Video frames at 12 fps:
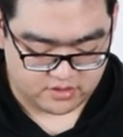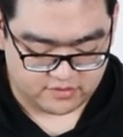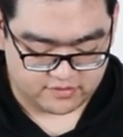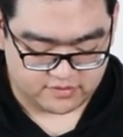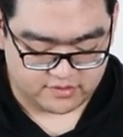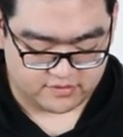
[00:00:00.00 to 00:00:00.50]

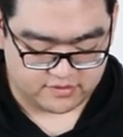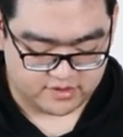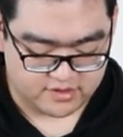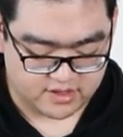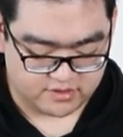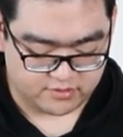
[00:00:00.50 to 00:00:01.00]
And you can
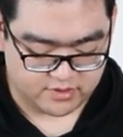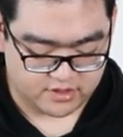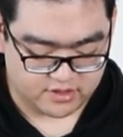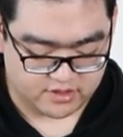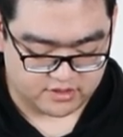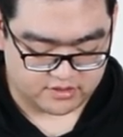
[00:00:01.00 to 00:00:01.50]
see that
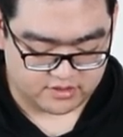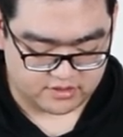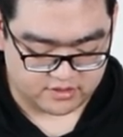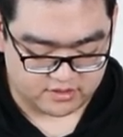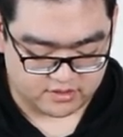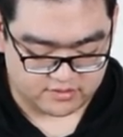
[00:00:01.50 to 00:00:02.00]
we need
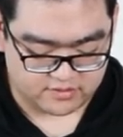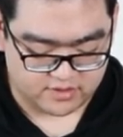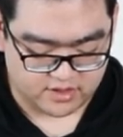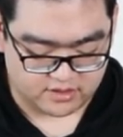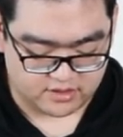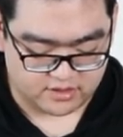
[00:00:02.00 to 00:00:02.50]
to
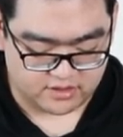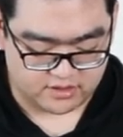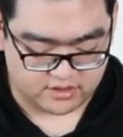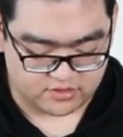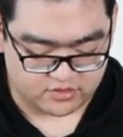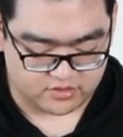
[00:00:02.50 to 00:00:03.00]
select
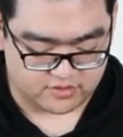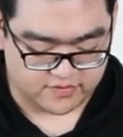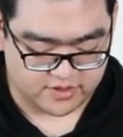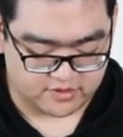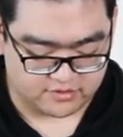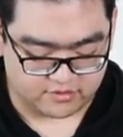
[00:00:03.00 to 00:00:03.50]
need connection
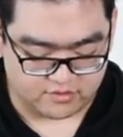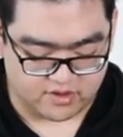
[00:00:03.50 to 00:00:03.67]
device.